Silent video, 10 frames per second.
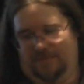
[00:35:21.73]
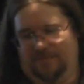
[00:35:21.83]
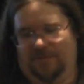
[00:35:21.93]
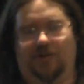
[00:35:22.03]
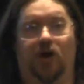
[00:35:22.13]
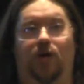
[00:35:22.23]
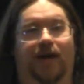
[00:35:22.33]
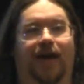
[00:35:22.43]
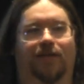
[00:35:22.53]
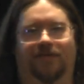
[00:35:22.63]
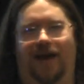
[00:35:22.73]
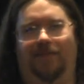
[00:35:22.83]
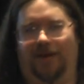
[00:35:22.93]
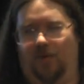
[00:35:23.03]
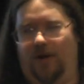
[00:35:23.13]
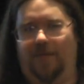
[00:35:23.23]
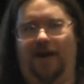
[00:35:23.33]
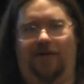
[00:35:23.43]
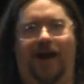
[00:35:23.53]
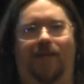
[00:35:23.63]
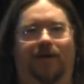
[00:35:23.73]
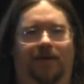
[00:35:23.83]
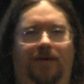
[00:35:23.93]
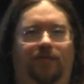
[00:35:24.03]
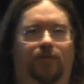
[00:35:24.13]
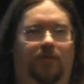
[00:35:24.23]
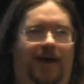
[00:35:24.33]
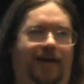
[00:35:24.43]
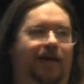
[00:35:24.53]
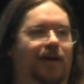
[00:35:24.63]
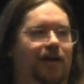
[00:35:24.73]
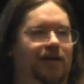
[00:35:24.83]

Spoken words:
knowing ahead of time, what am I grabbing in my tool bag?